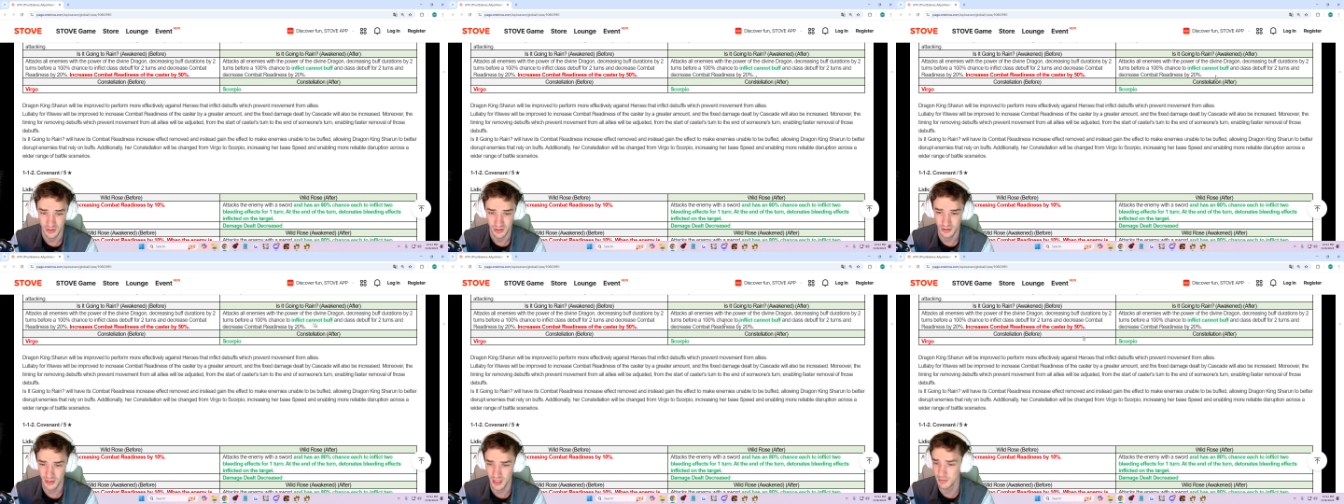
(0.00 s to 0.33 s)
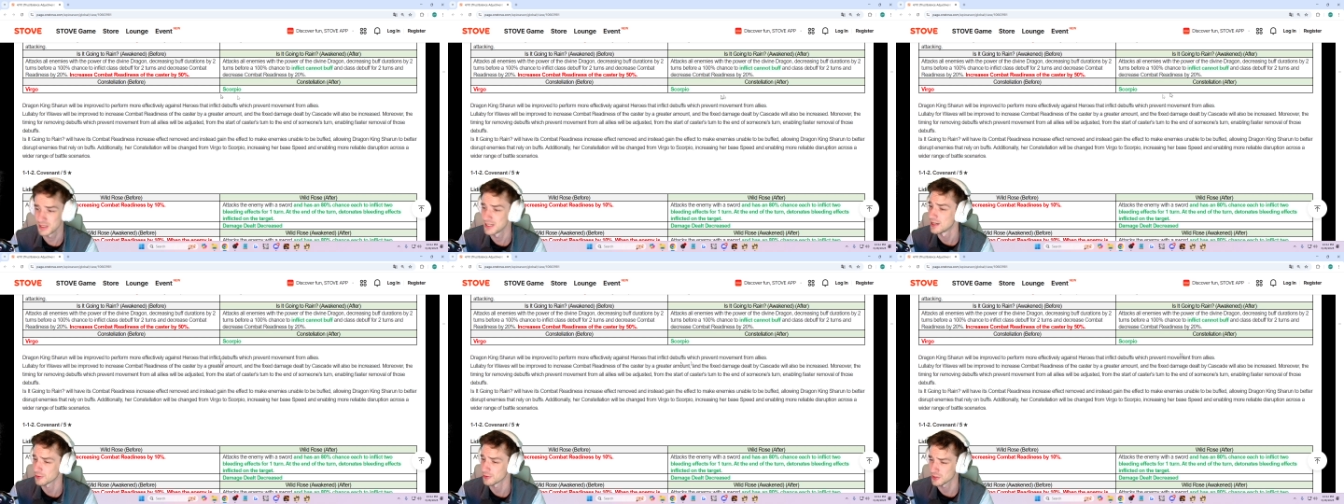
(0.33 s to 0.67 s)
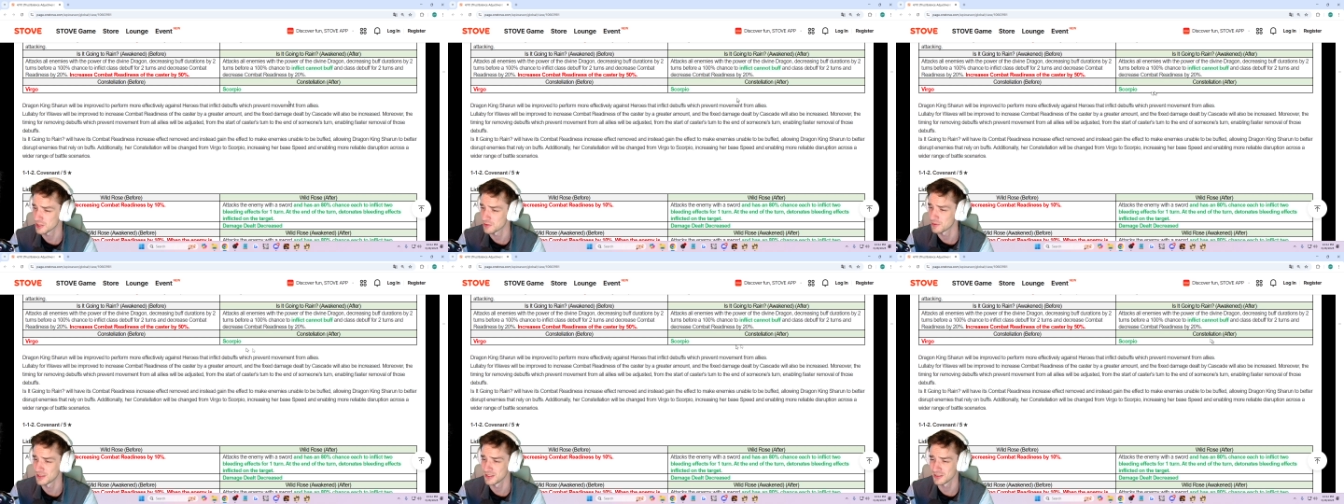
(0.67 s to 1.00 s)
Let me know.
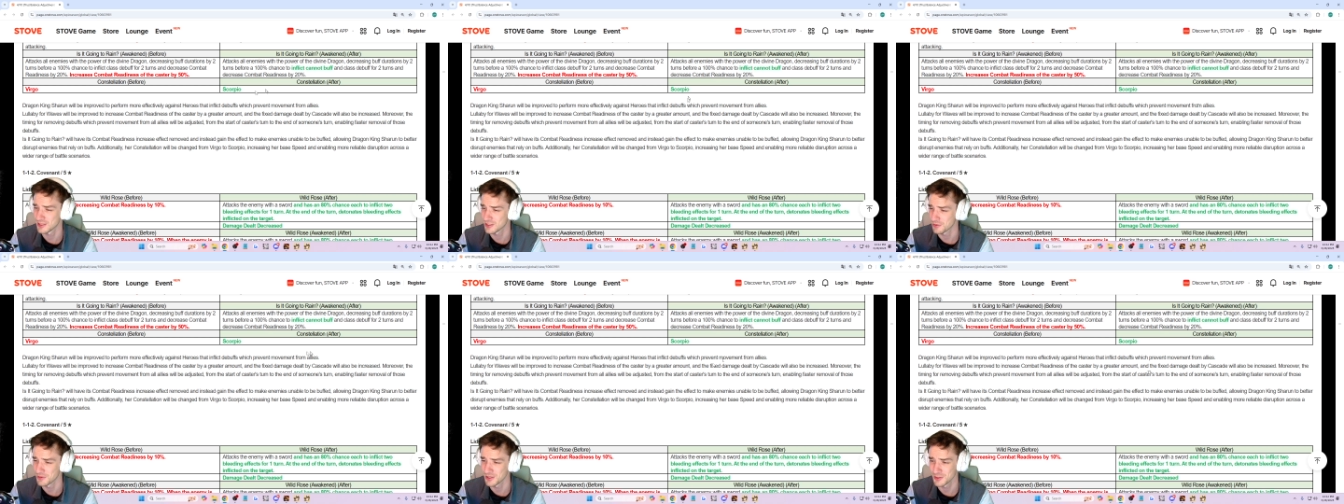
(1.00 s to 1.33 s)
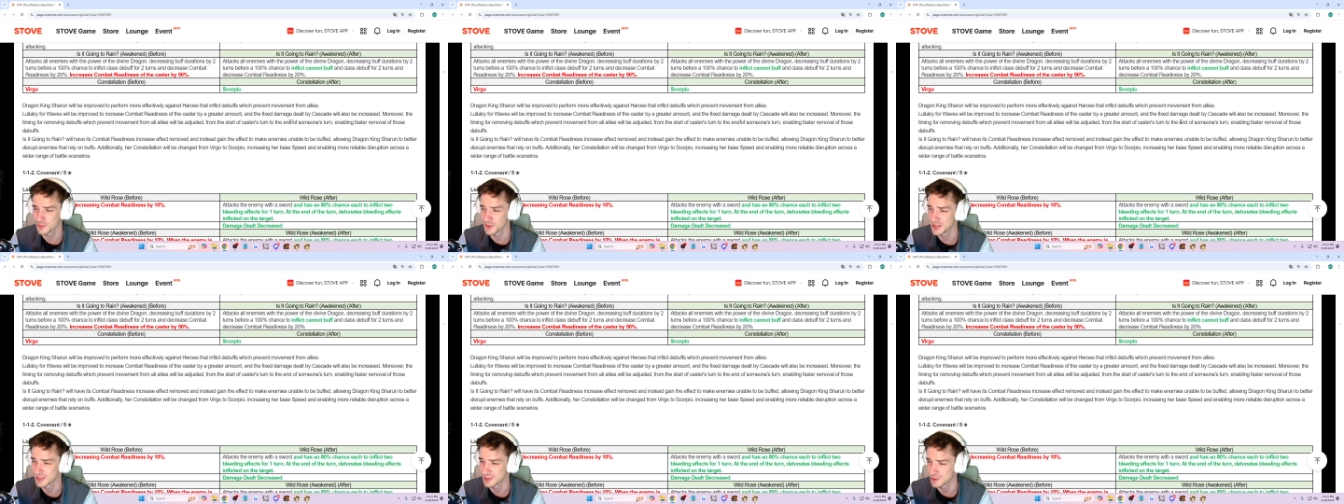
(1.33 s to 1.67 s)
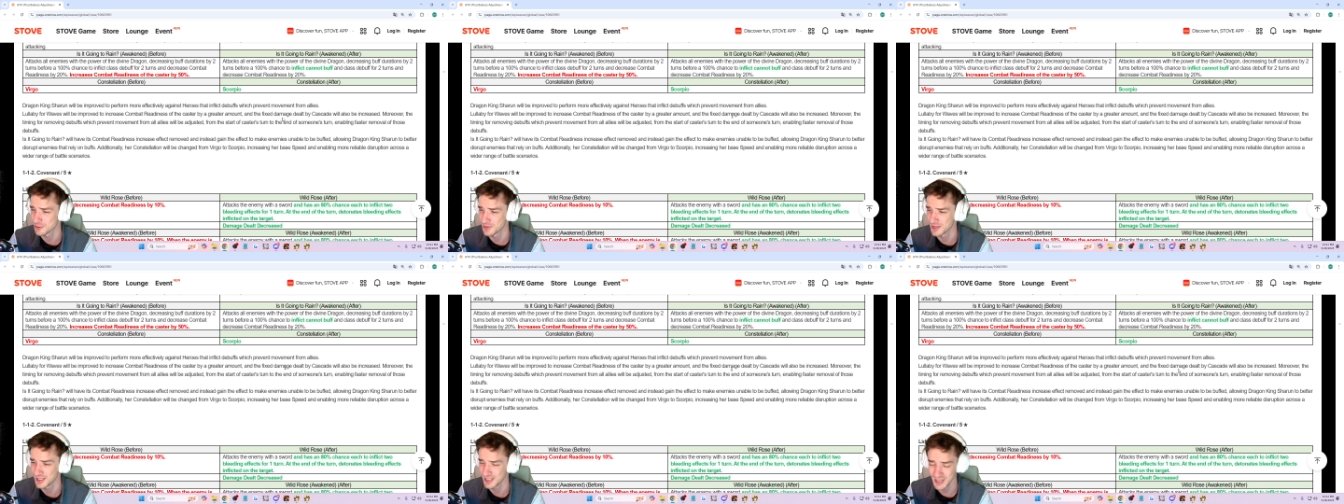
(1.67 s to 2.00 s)
Someone explain this to
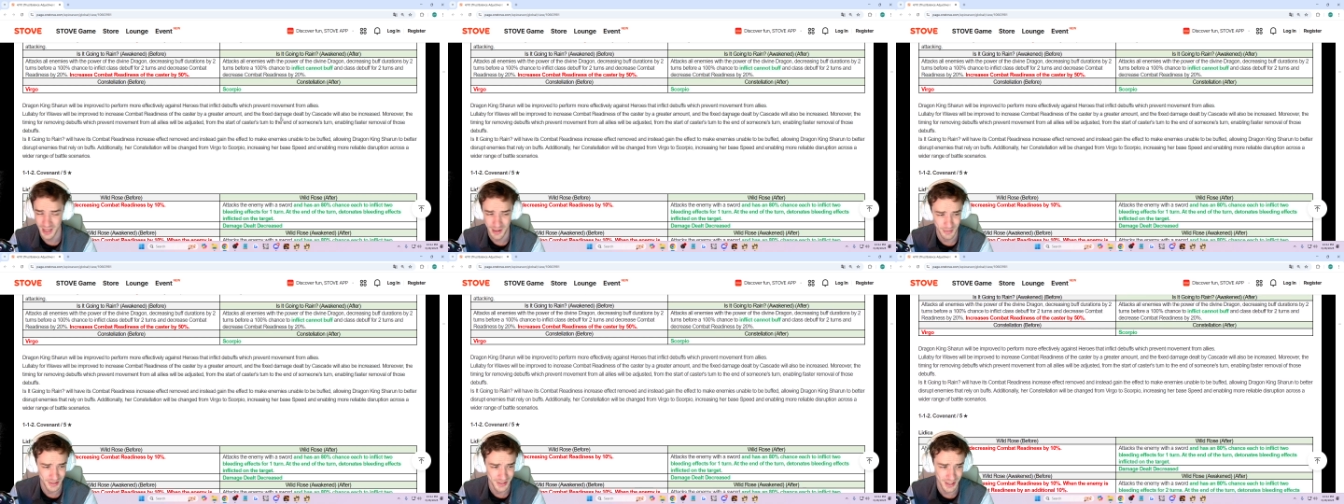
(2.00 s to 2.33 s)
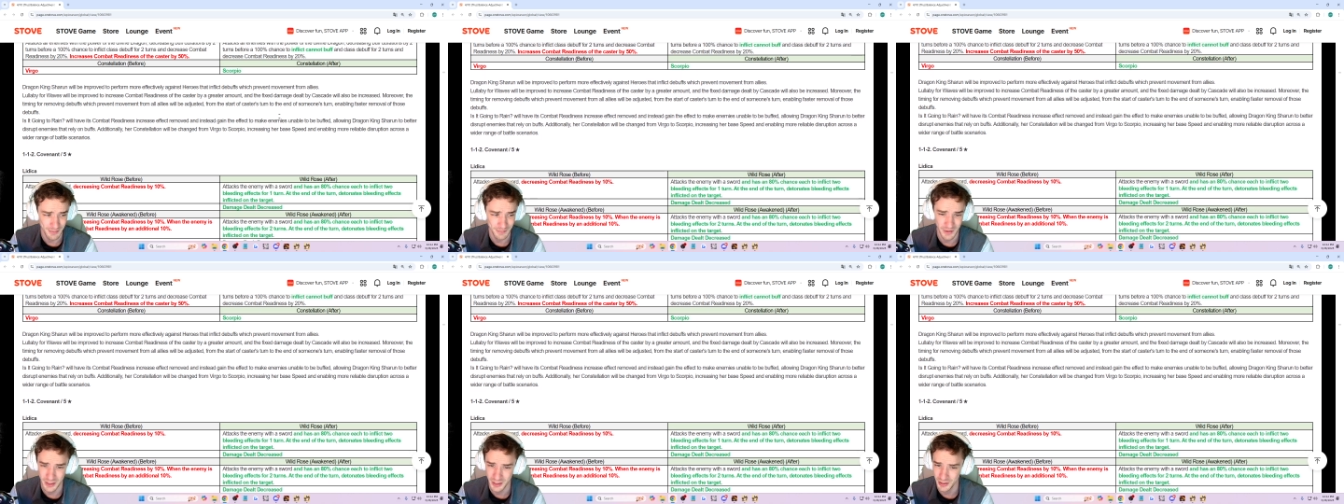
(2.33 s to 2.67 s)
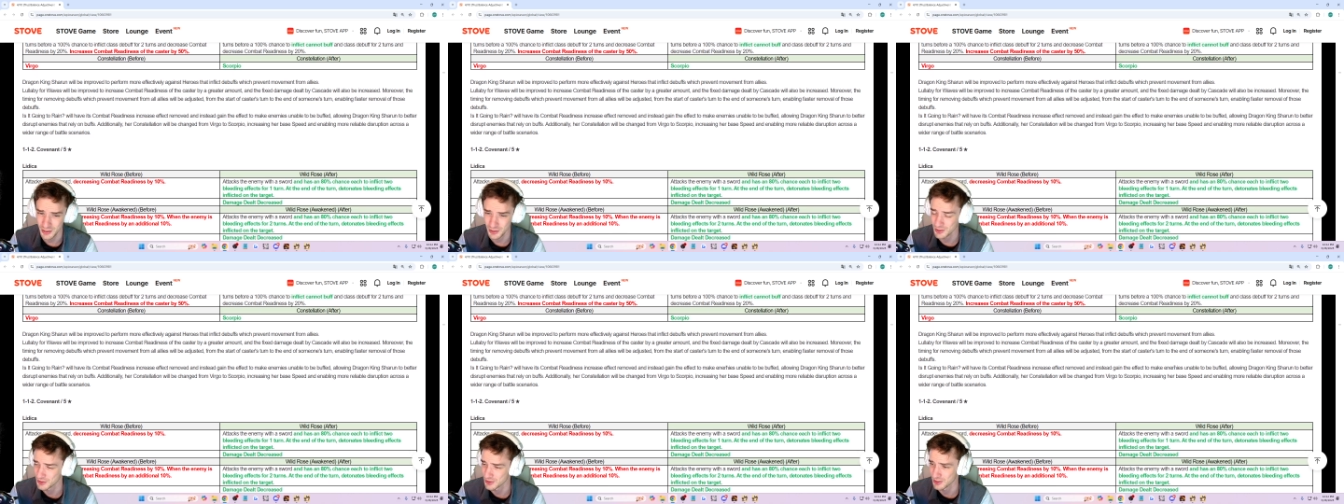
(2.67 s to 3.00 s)
me in the comments. I'm very
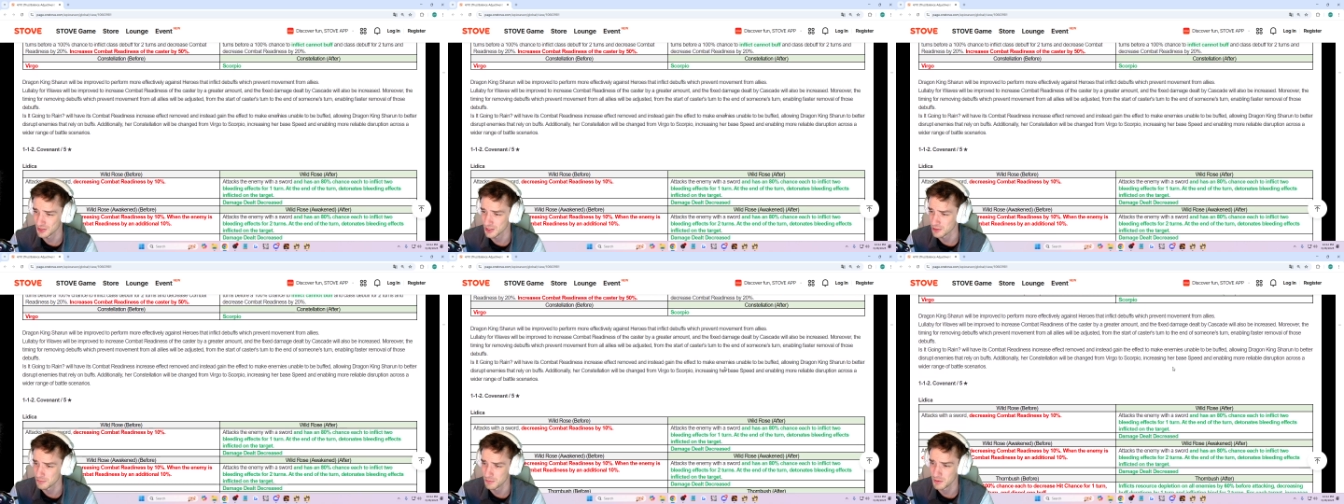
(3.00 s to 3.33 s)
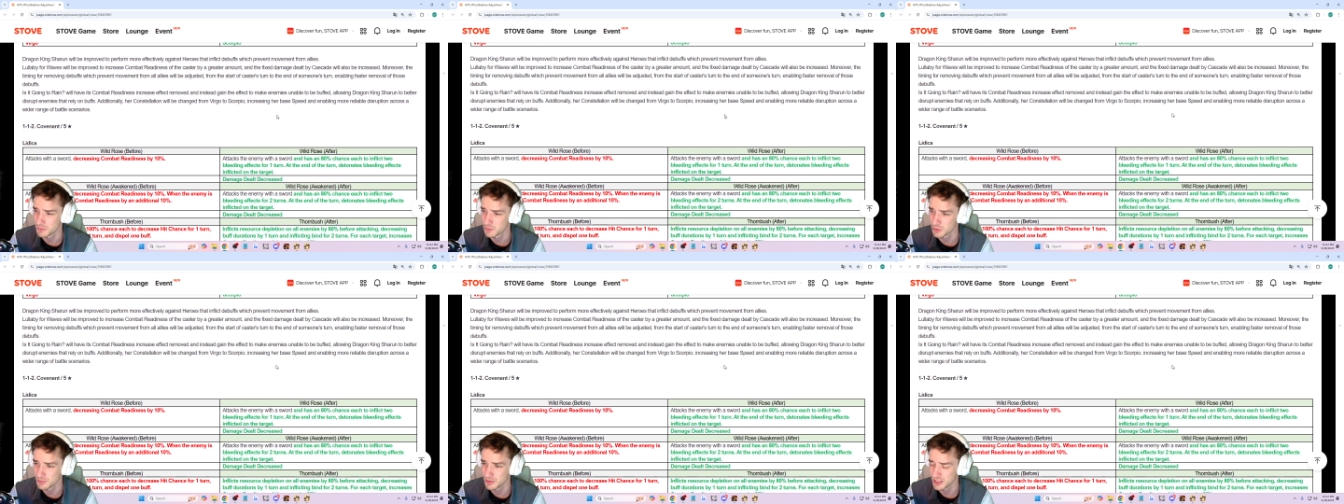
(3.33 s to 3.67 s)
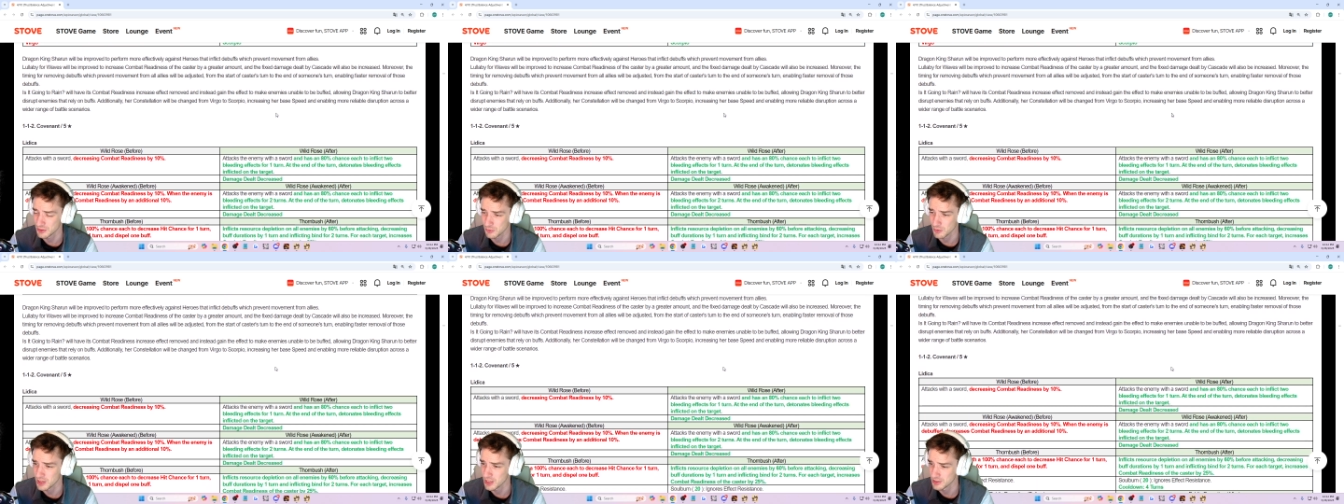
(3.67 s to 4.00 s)
curious because other people will be
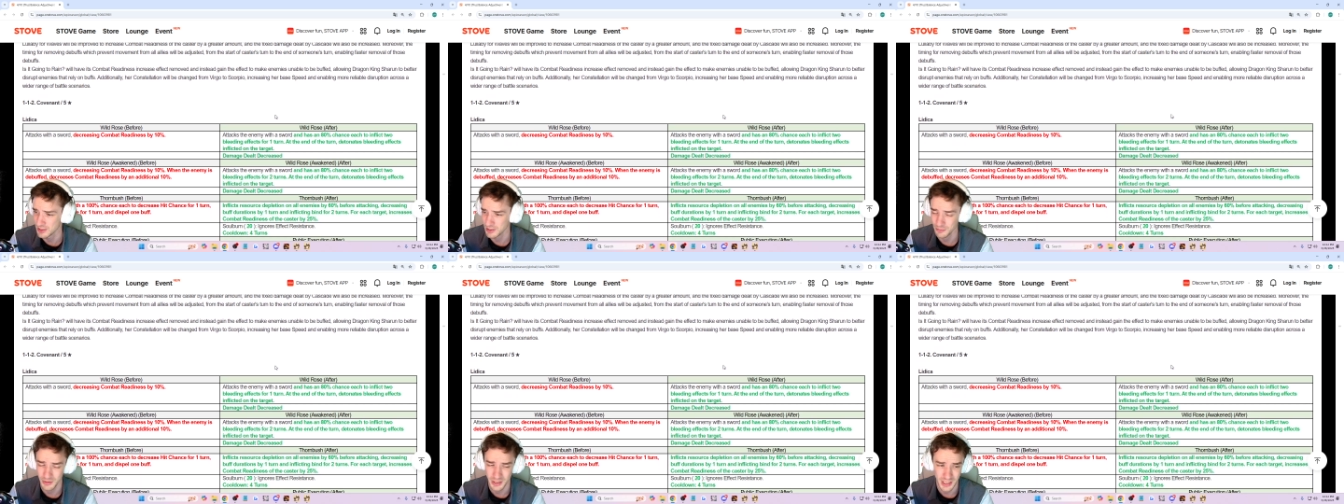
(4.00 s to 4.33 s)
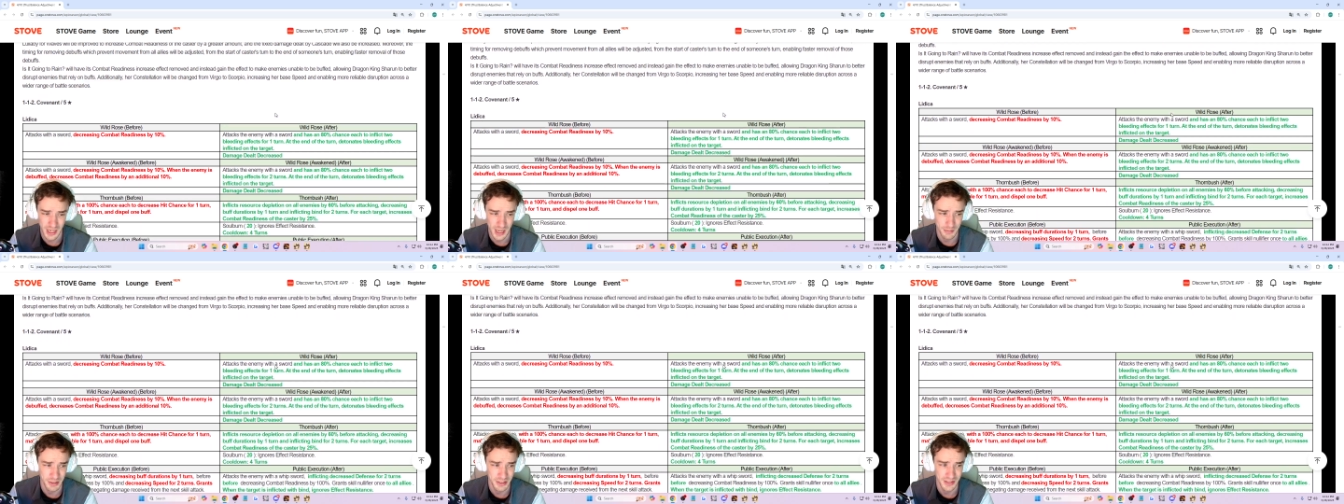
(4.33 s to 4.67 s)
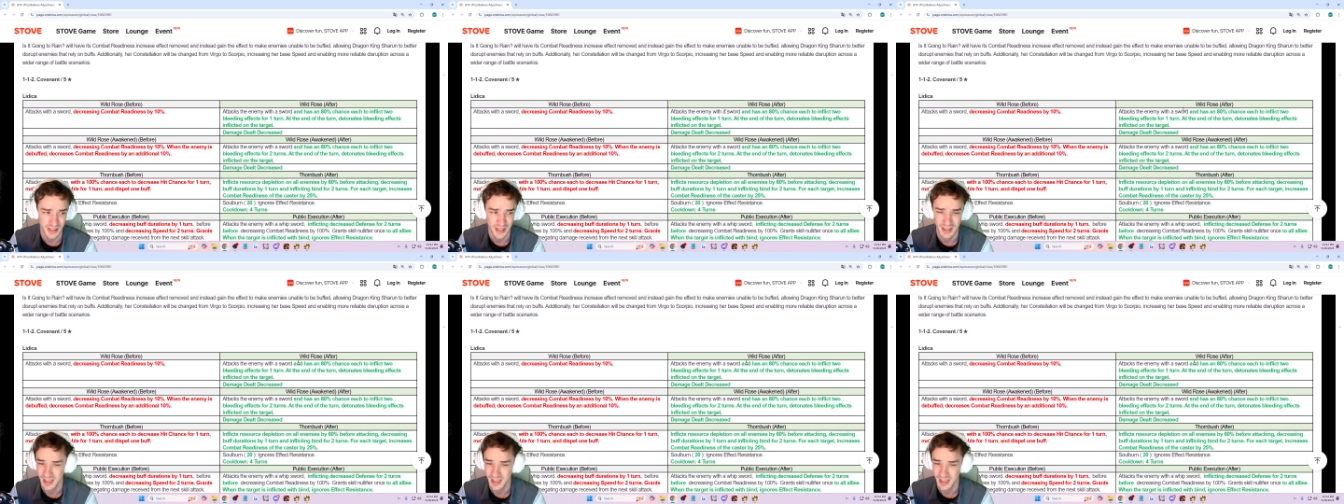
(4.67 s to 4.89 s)
as well and then read comments.